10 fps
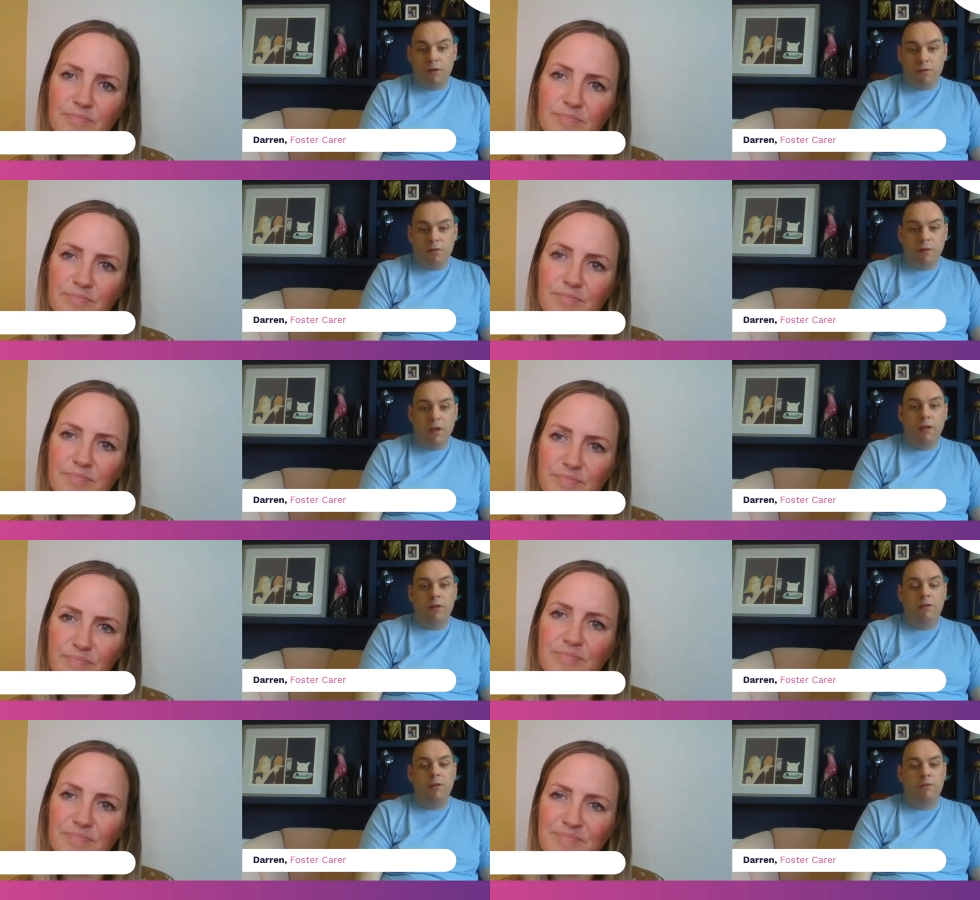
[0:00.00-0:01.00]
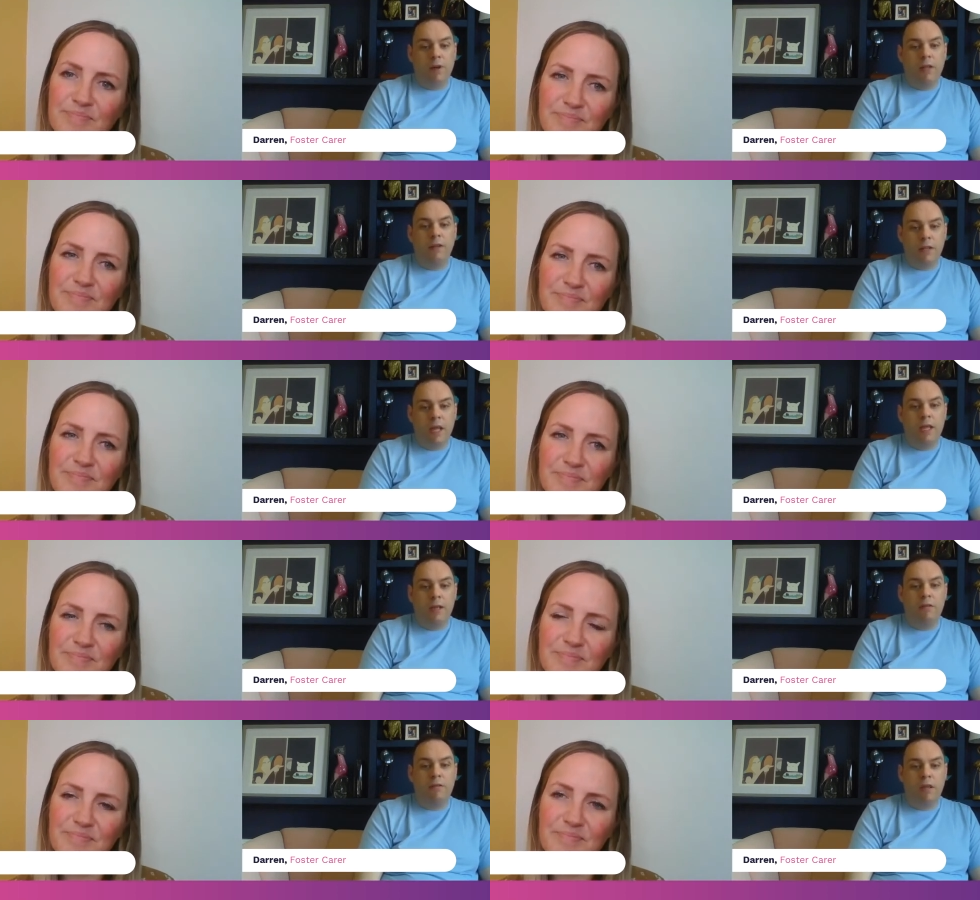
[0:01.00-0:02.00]
Speaker 1: of us, and the fact that they
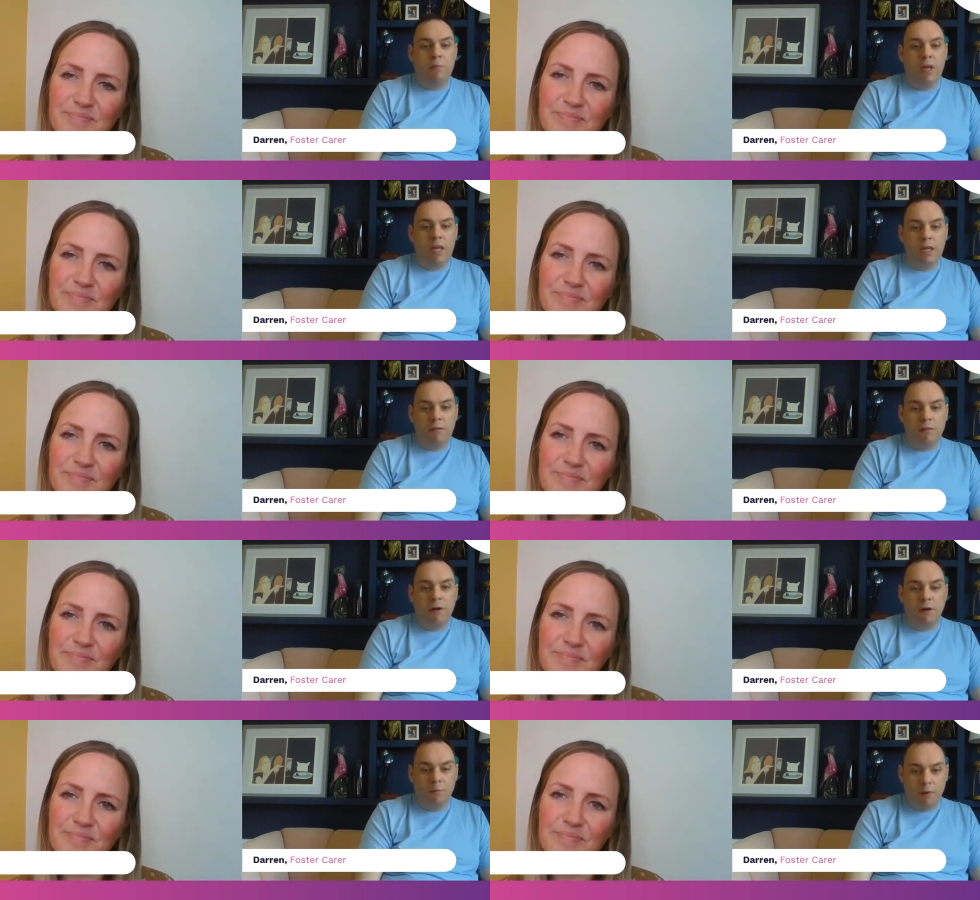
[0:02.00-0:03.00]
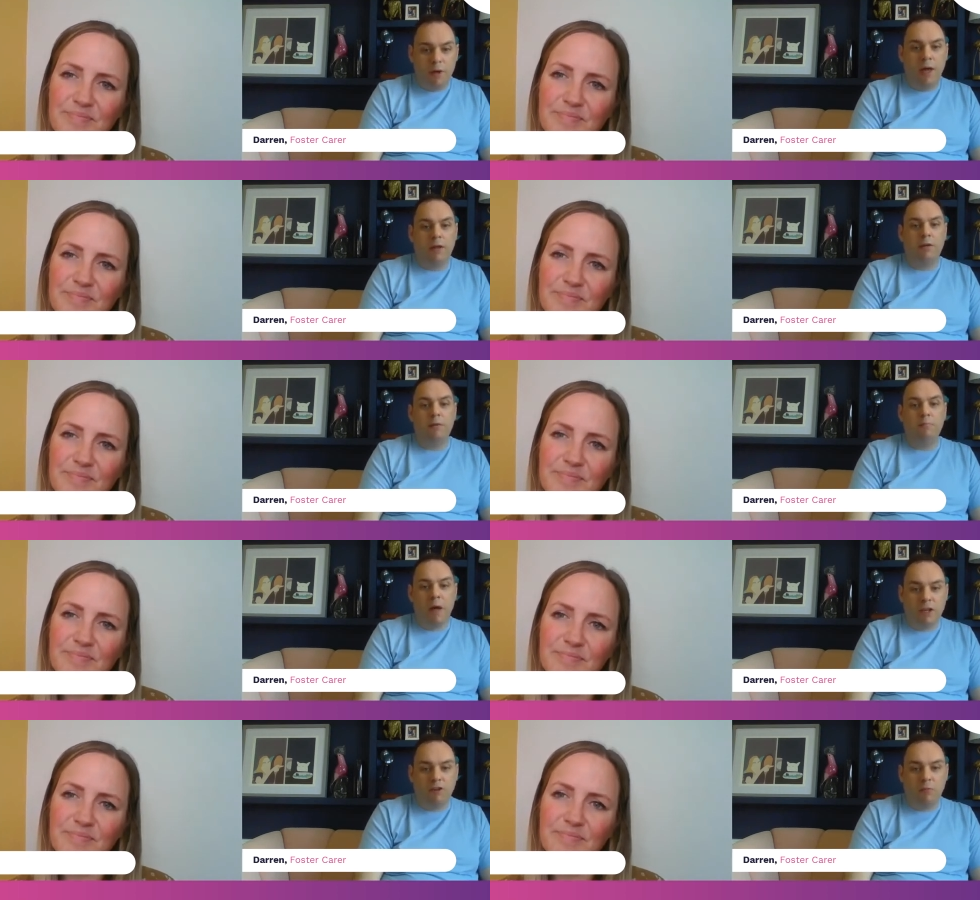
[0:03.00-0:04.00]
can see me stop and
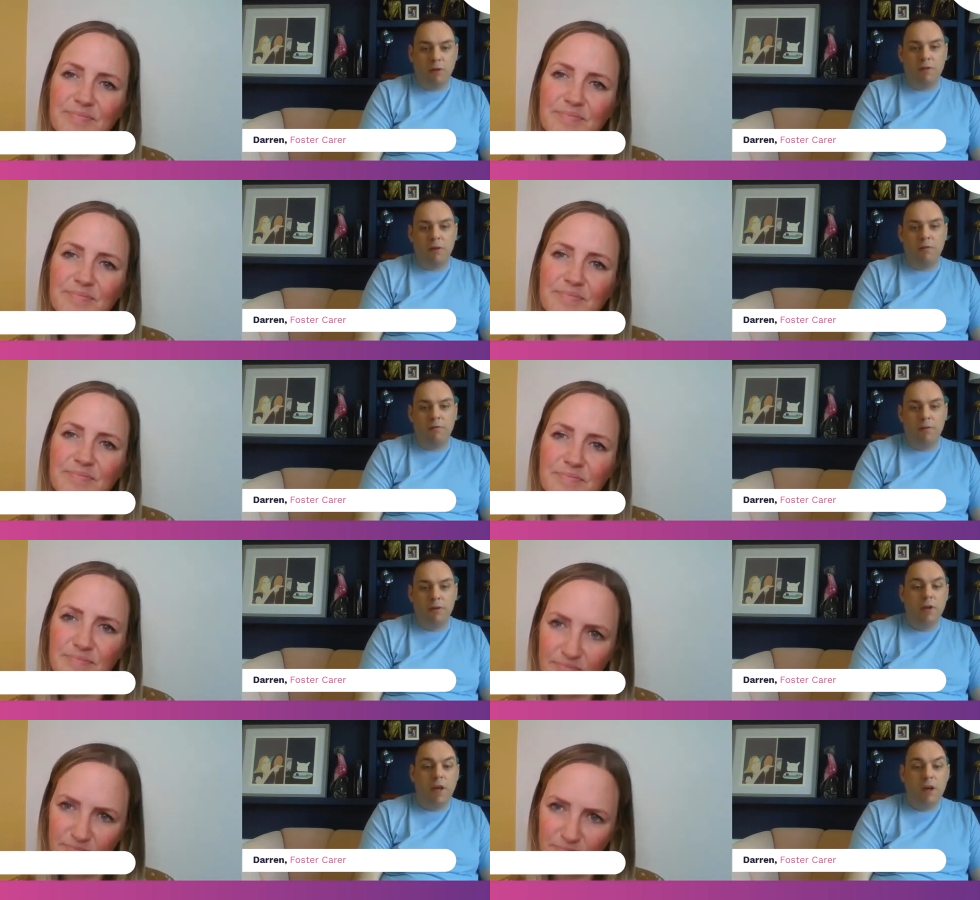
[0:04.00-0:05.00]
manage myself